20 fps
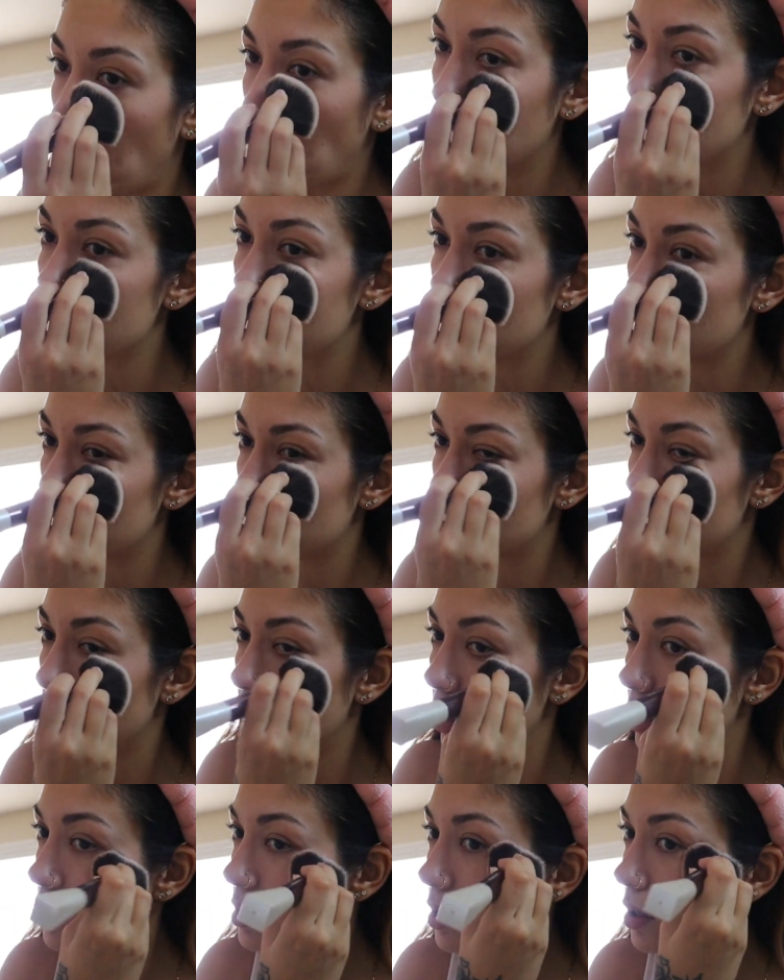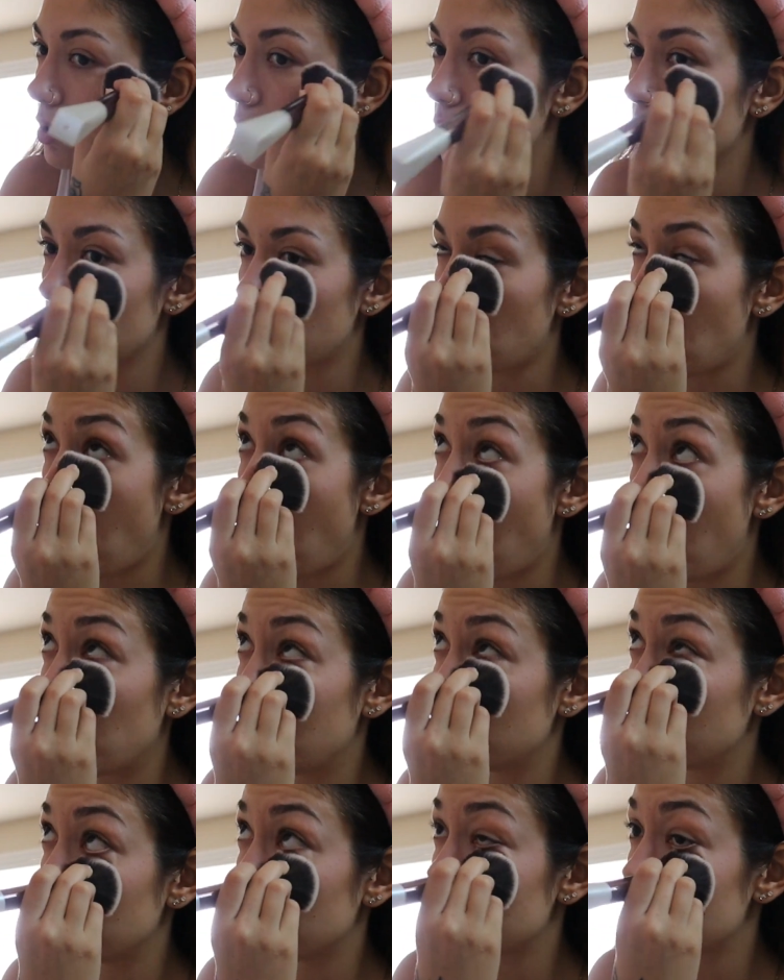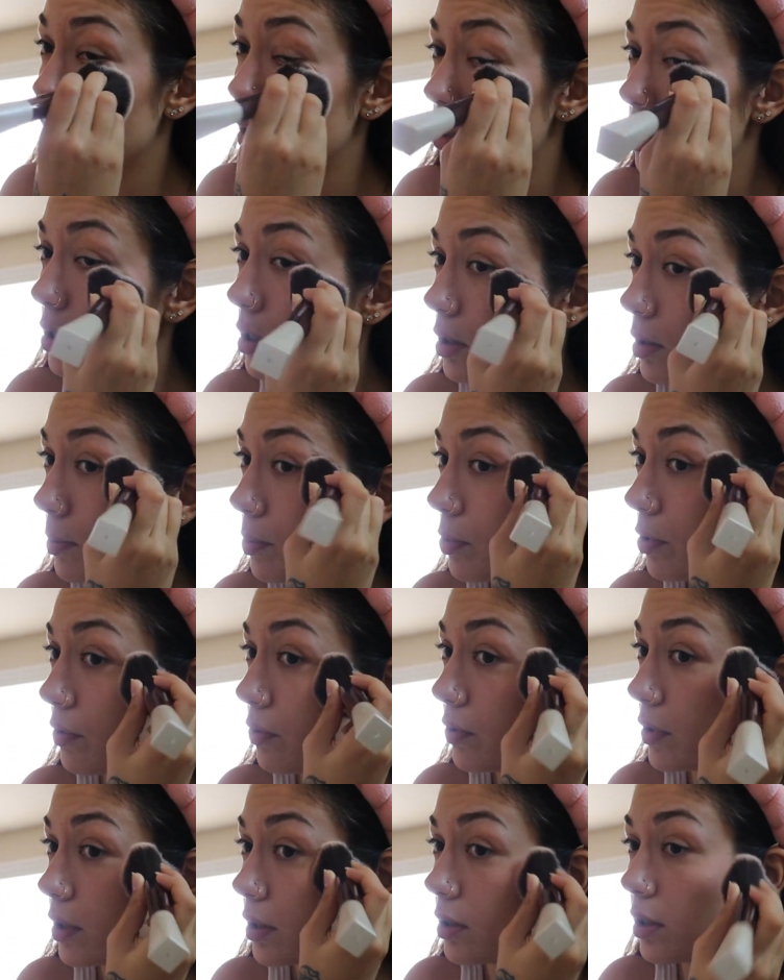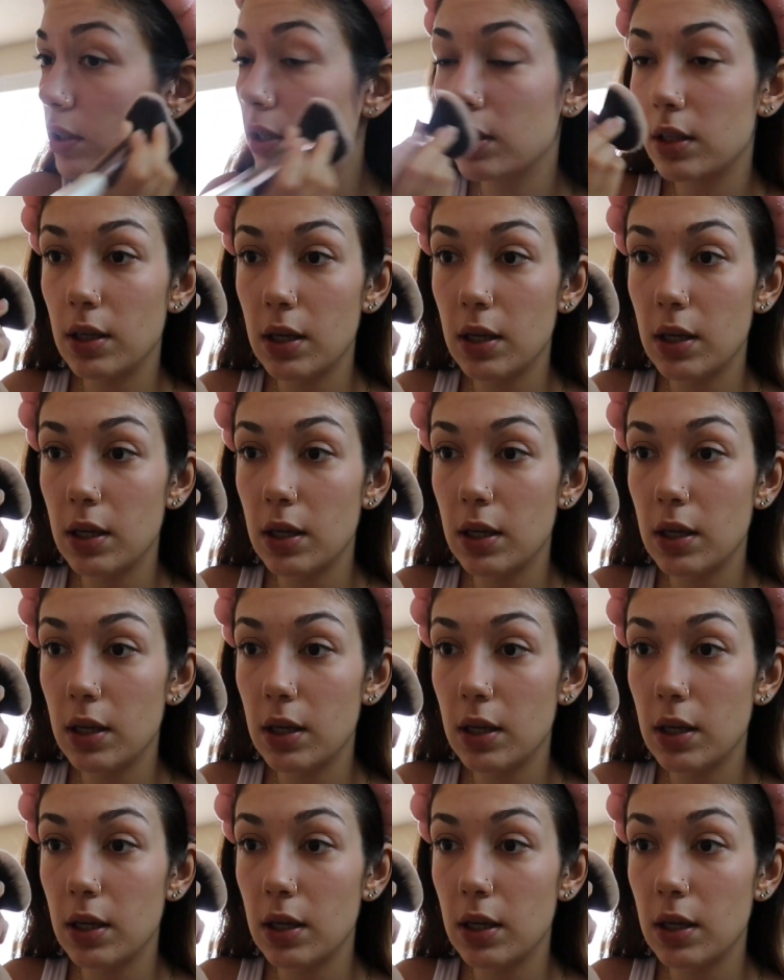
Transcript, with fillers: And since today is like super hot, like today is like the perfect